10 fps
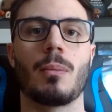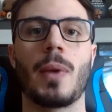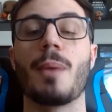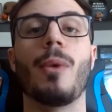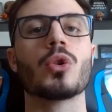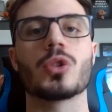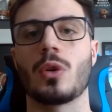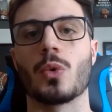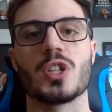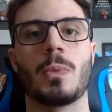My
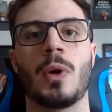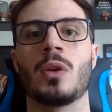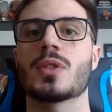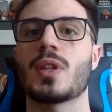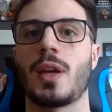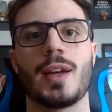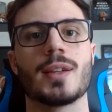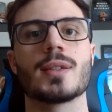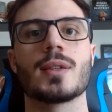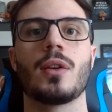emotional response
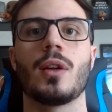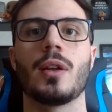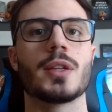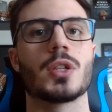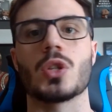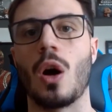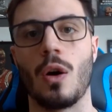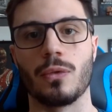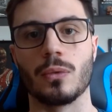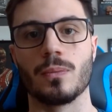is, this is
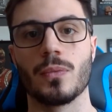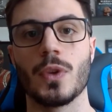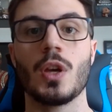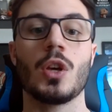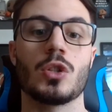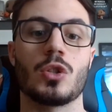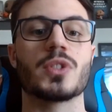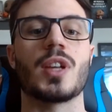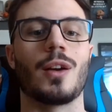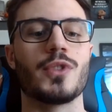awful. So
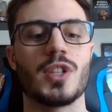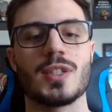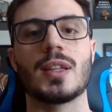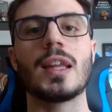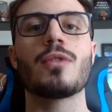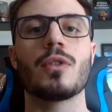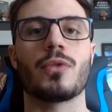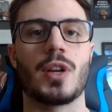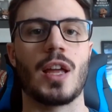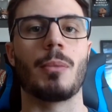instead of just leaving
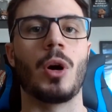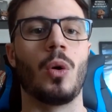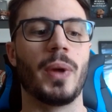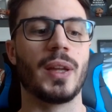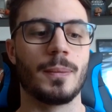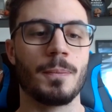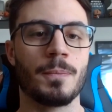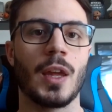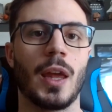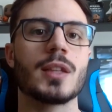for that moment,
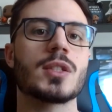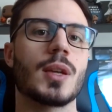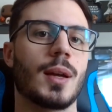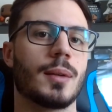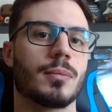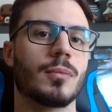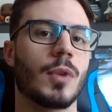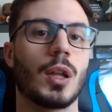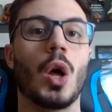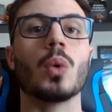it's a
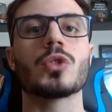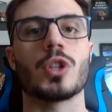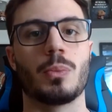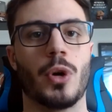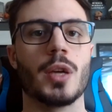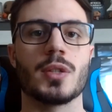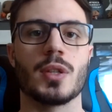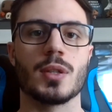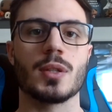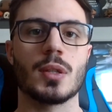long-term
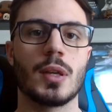process.